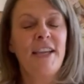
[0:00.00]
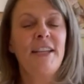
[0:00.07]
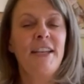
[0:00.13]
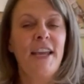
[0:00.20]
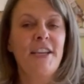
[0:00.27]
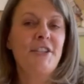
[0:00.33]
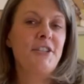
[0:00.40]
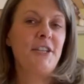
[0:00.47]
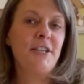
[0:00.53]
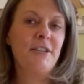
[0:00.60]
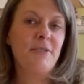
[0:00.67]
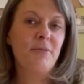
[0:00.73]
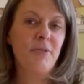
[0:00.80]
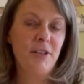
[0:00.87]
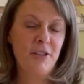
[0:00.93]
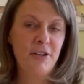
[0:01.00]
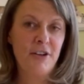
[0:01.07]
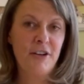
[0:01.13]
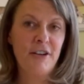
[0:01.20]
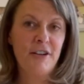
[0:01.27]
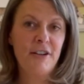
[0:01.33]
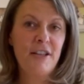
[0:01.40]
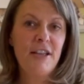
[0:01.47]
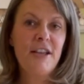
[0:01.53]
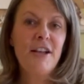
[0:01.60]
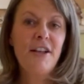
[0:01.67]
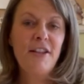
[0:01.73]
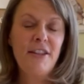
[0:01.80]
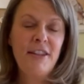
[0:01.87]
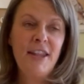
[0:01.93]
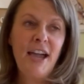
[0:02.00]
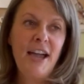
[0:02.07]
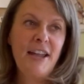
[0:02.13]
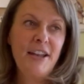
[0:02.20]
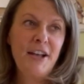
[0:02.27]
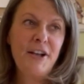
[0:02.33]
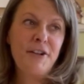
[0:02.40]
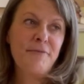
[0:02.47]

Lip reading: connection with her, that,